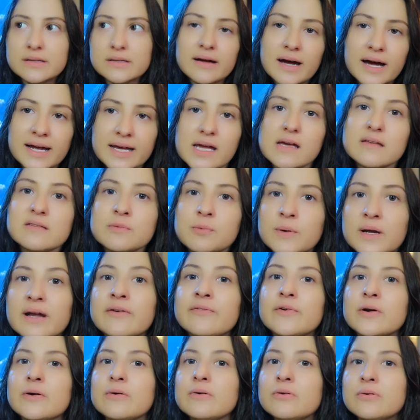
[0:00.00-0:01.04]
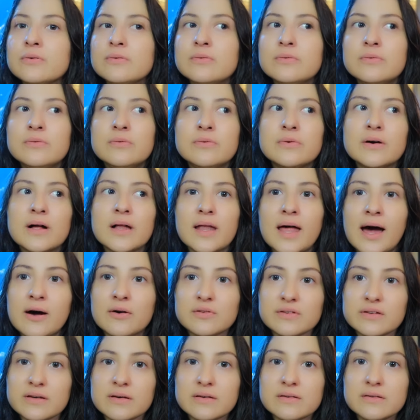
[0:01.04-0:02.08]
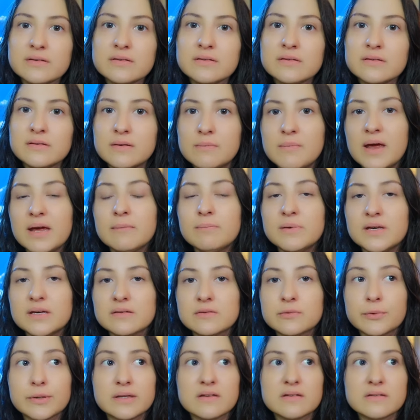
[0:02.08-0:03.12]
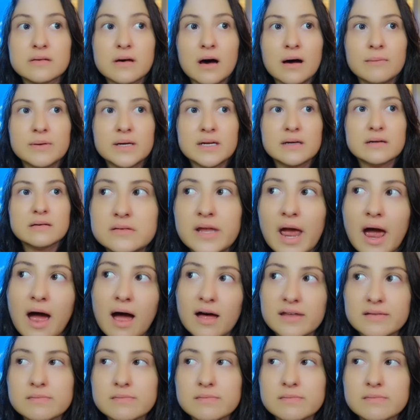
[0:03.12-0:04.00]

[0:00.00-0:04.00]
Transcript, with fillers: I guess whatever allows us to make peace with this hobby. Yeah,